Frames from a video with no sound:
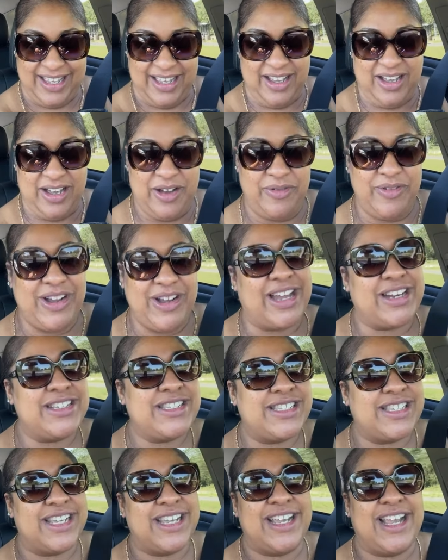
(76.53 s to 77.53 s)
Oh, we gotta
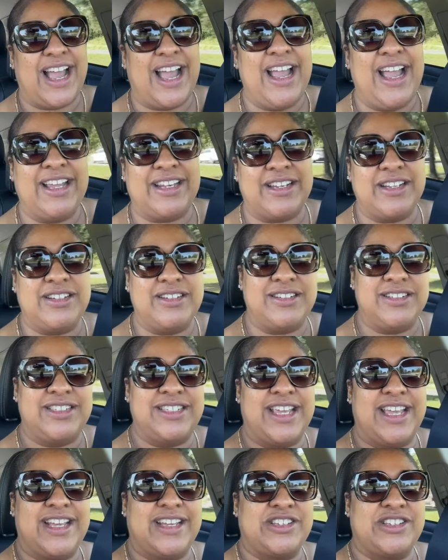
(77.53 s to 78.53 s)
see. I have to
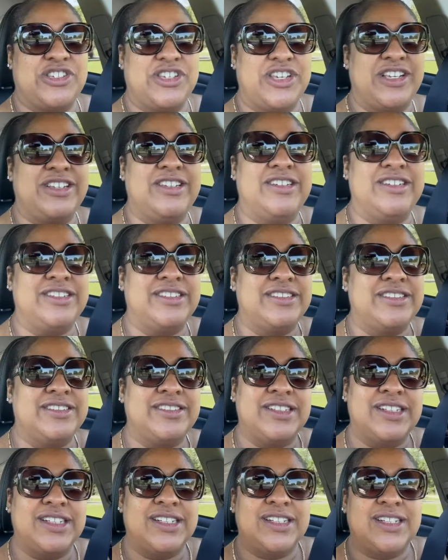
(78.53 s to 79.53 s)
contact Sheila.
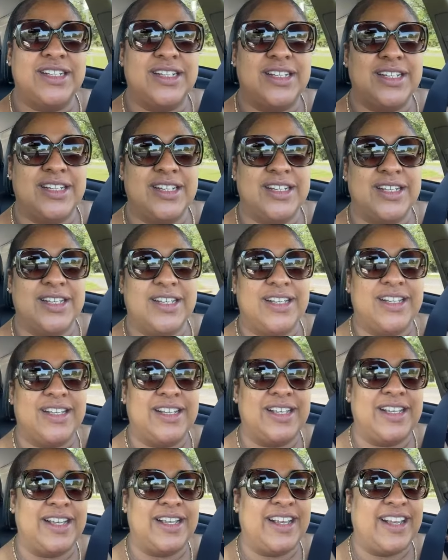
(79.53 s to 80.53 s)
If you do, I can
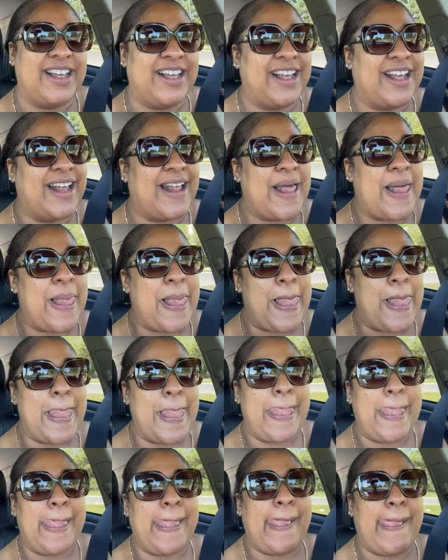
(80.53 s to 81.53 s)
start taking my
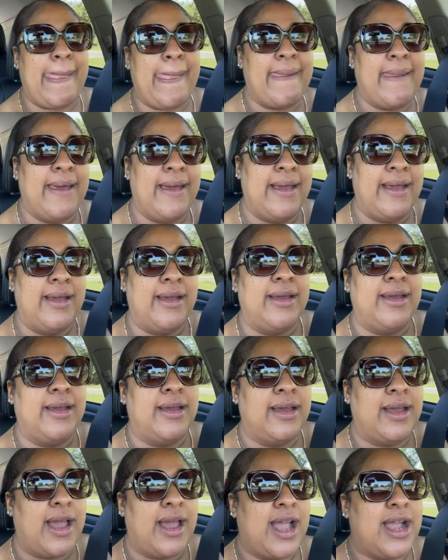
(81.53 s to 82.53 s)
hair down.
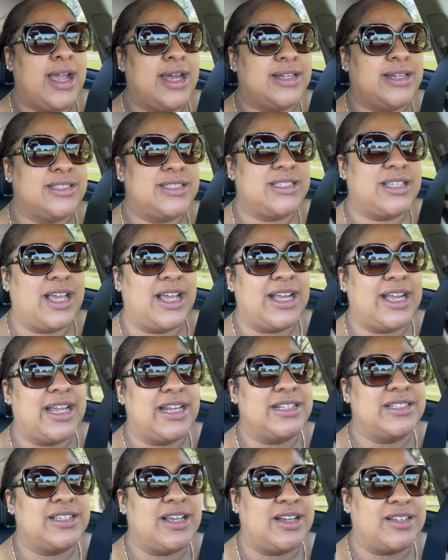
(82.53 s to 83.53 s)
I gotta, I
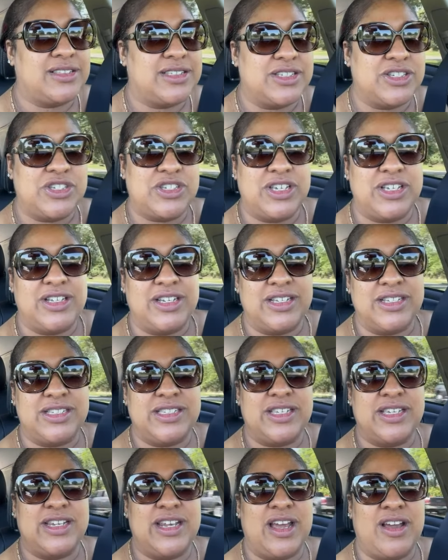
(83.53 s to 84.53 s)
gotta talk to
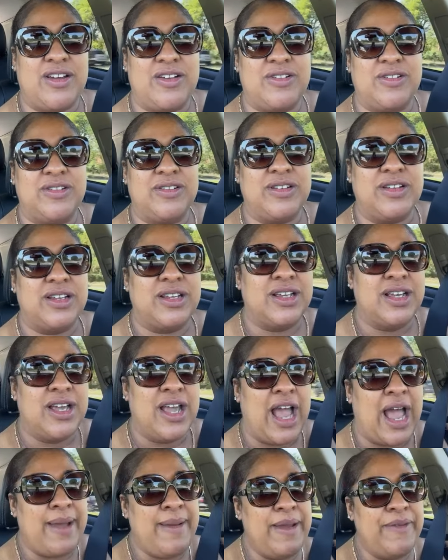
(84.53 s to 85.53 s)
Sheila. See, no,
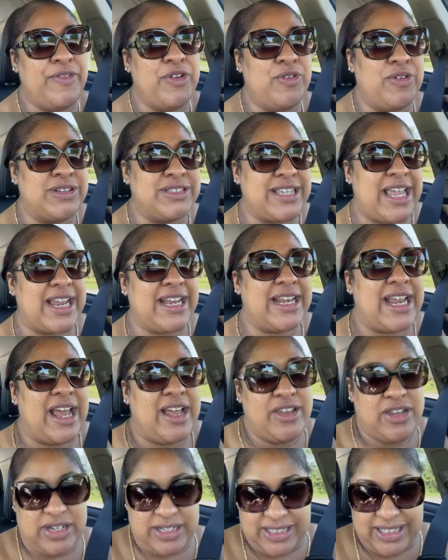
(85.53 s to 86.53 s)
I mean, if you want to take
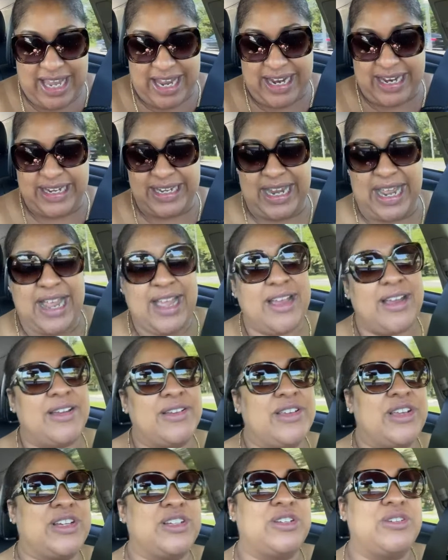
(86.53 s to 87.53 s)
it down, you can take it
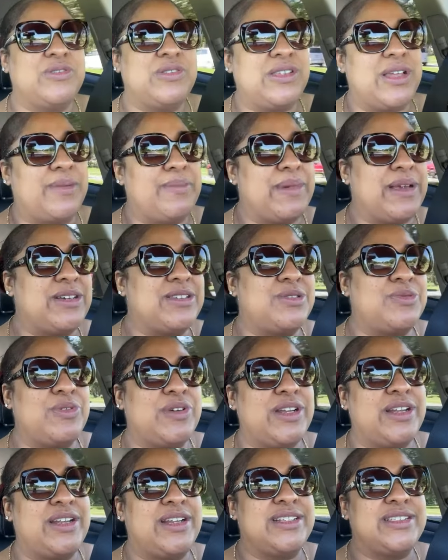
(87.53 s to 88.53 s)
down. You can do something else
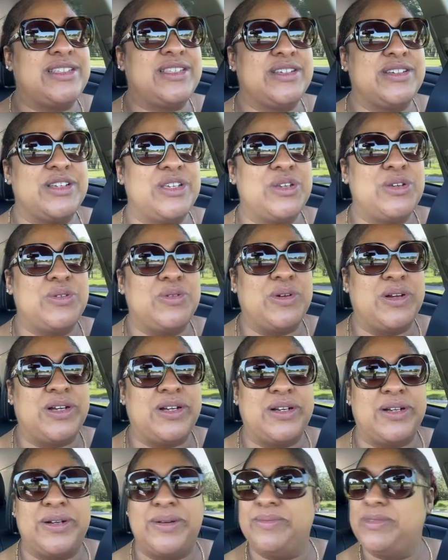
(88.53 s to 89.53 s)
with it until you
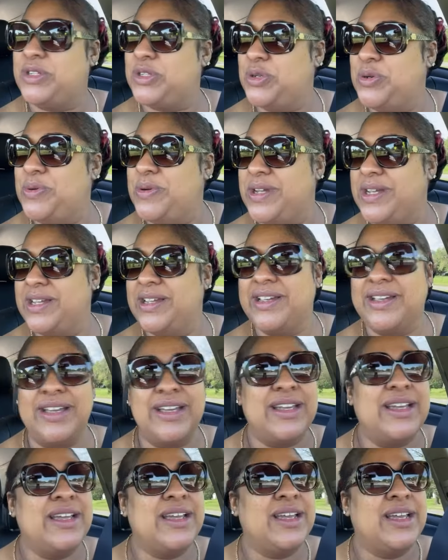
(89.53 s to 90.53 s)
um, do it.
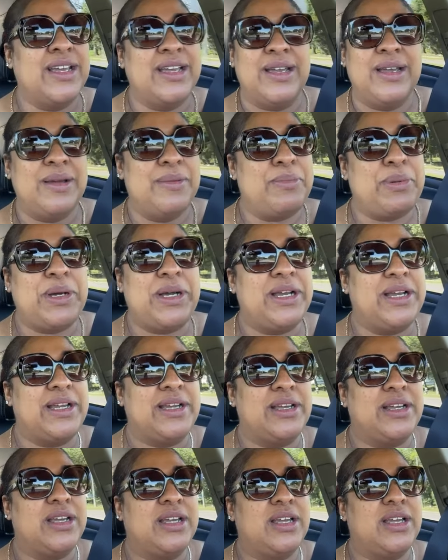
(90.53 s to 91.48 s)
But